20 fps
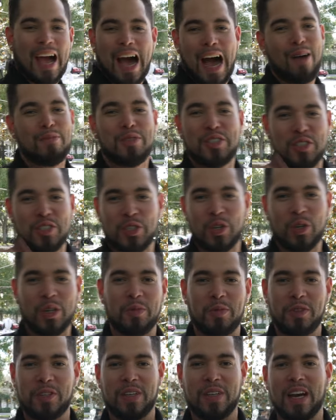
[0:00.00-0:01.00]
I'm just
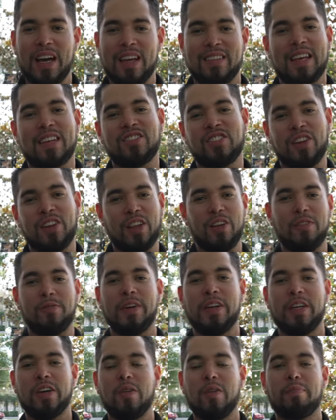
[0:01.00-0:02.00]
joking with you guys, that's another
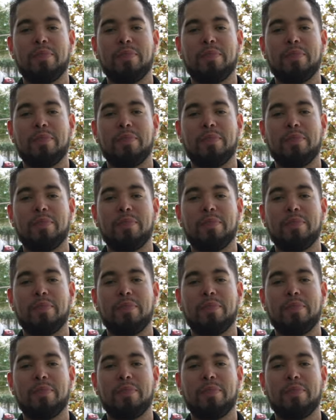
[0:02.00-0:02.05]
video.